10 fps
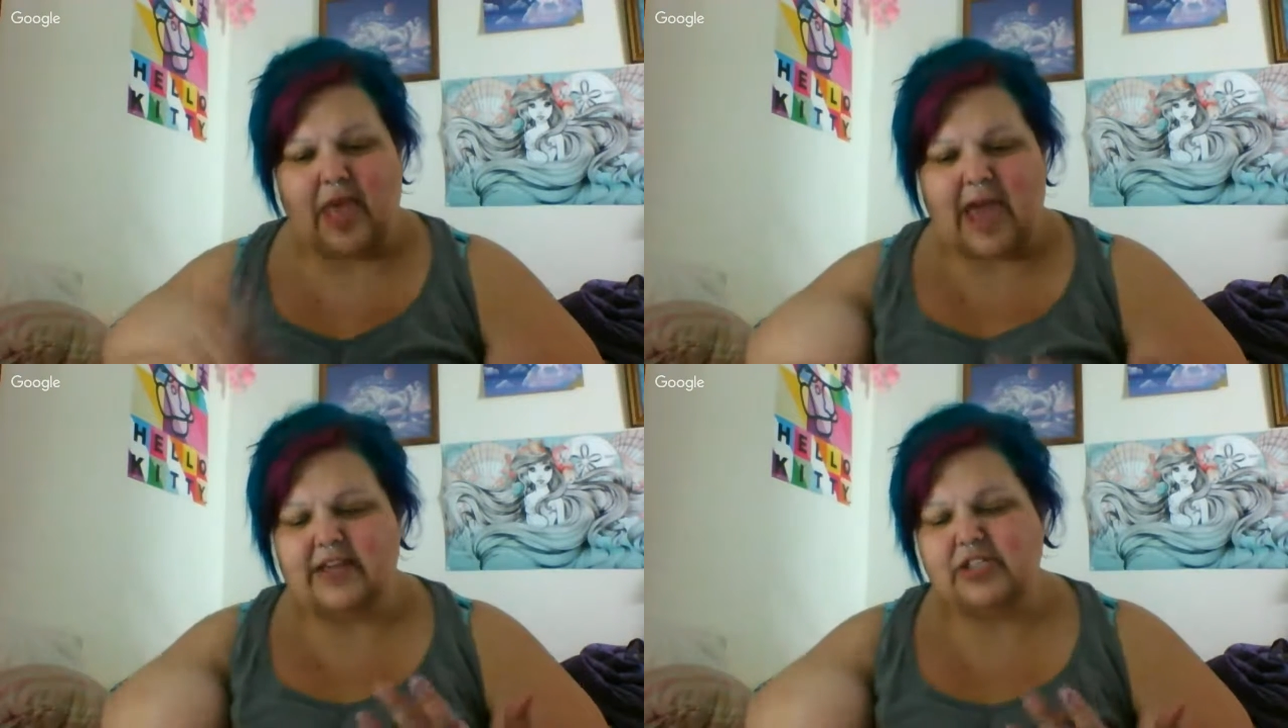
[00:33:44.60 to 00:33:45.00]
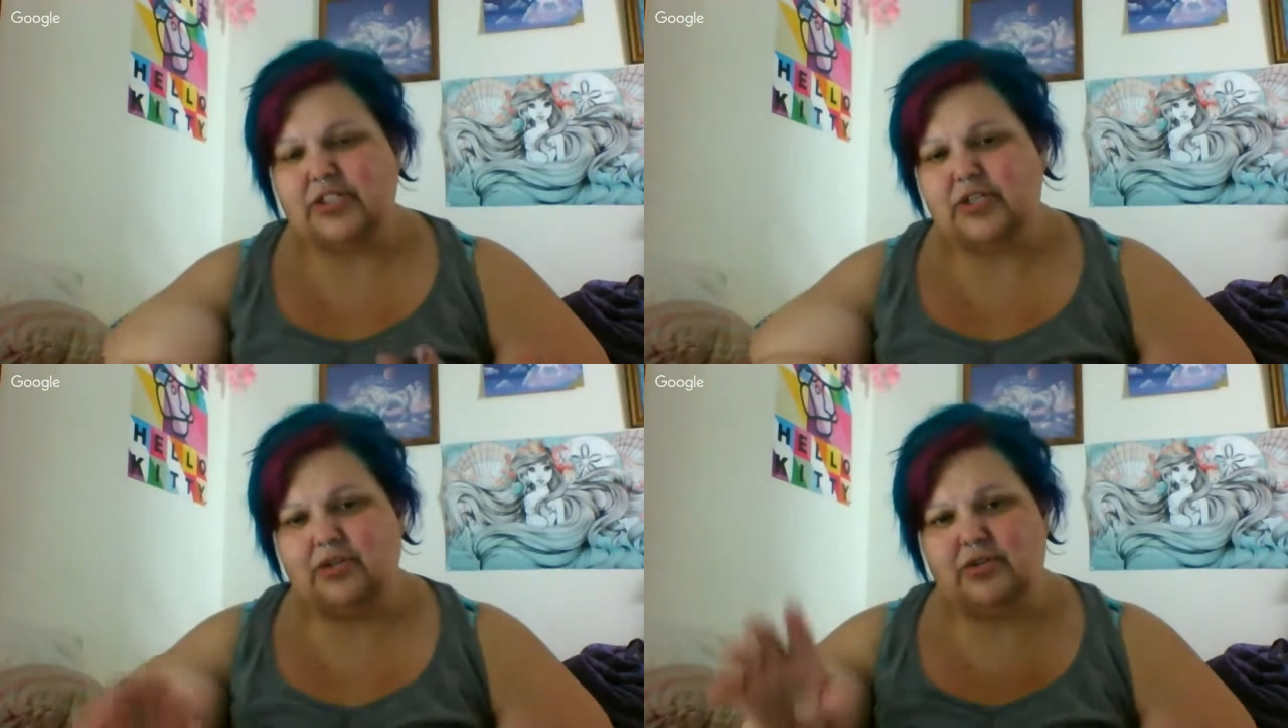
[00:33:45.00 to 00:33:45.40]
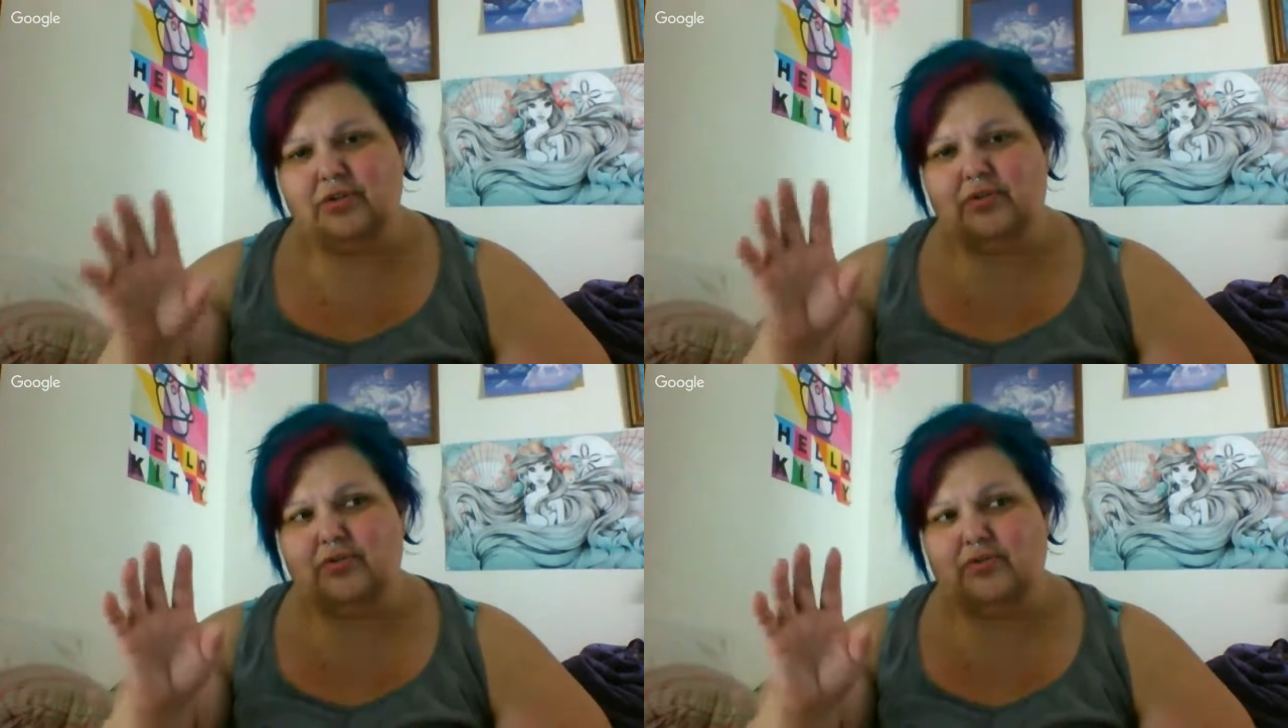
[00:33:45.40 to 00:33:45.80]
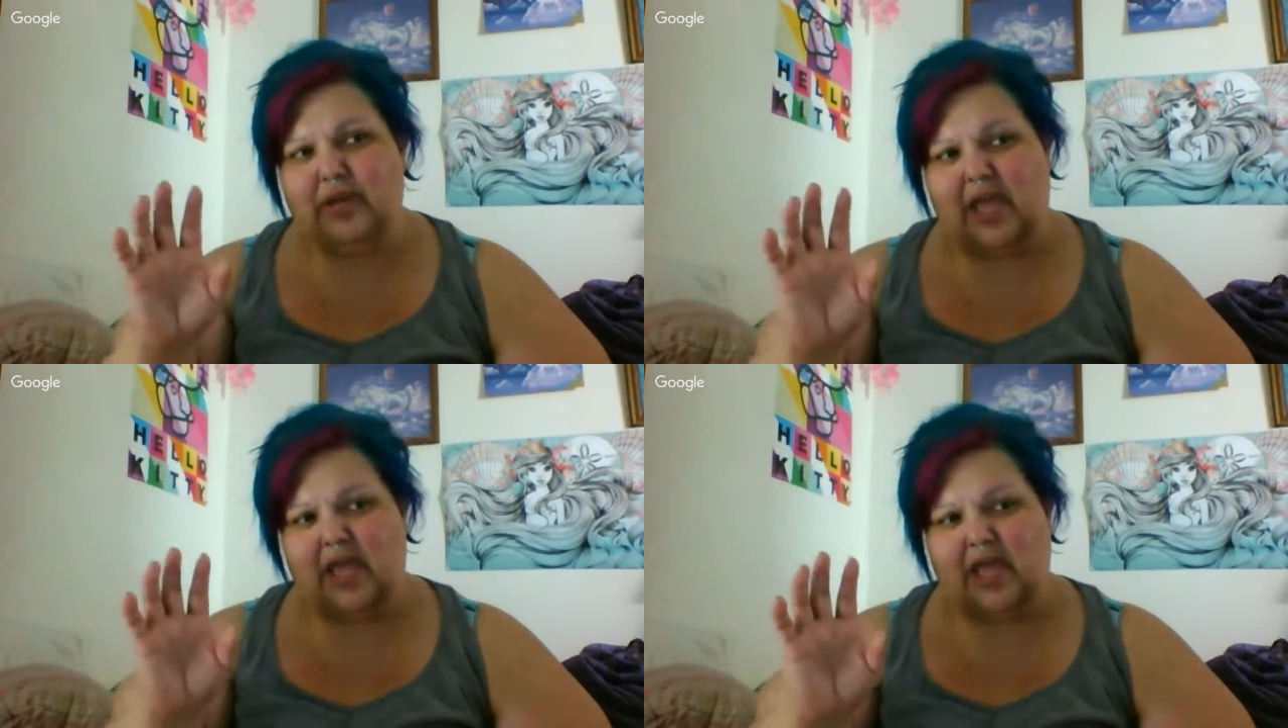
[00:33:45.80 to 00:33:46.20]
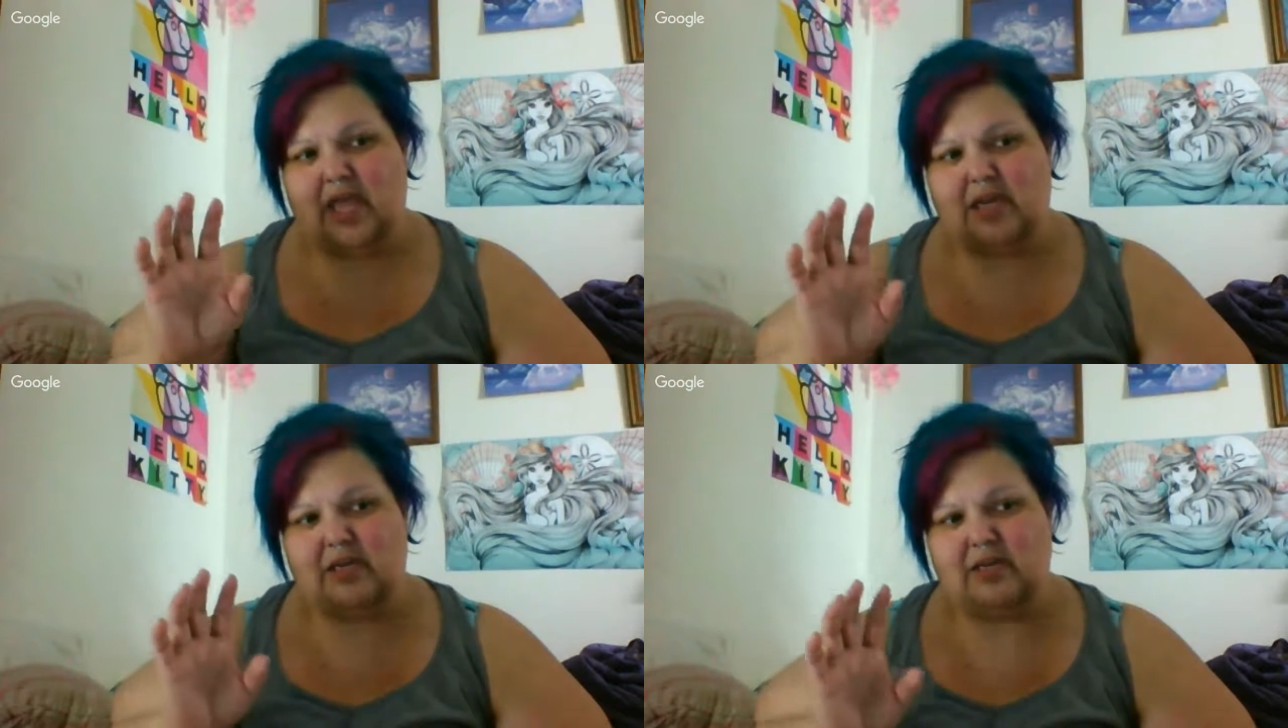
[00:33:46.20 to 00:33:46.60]
with attitude
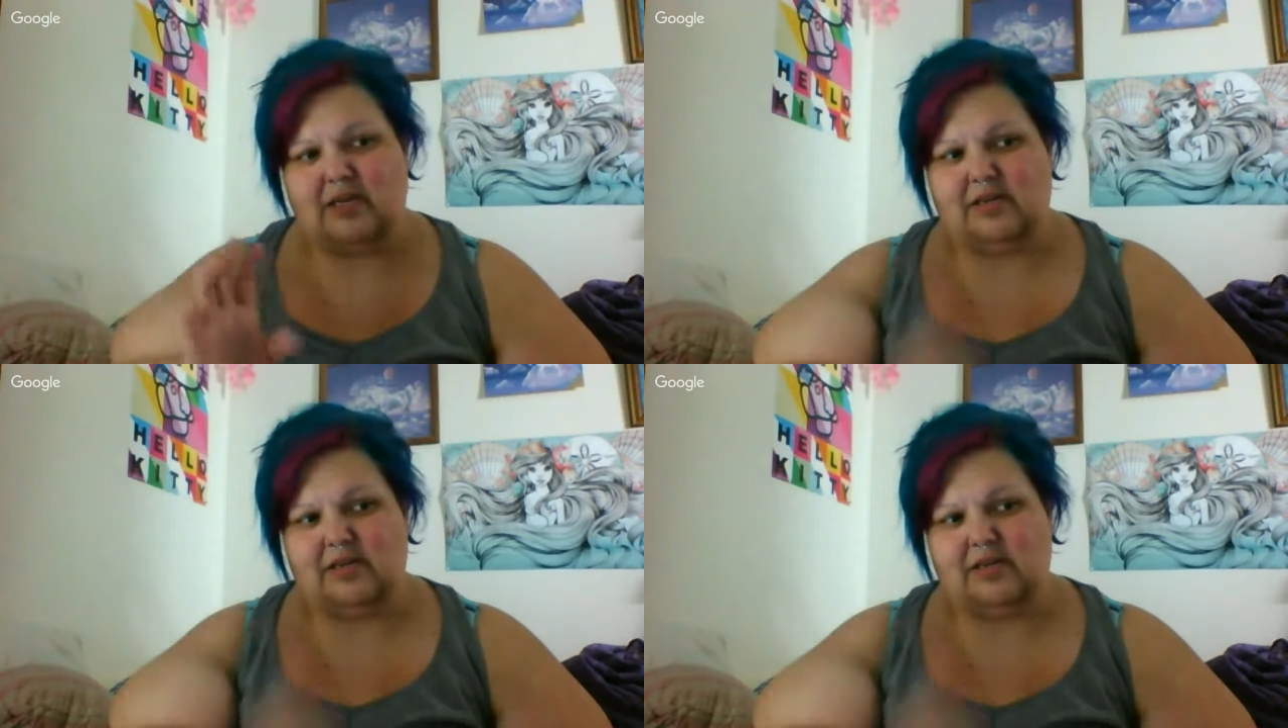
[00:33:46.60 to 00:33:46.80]
and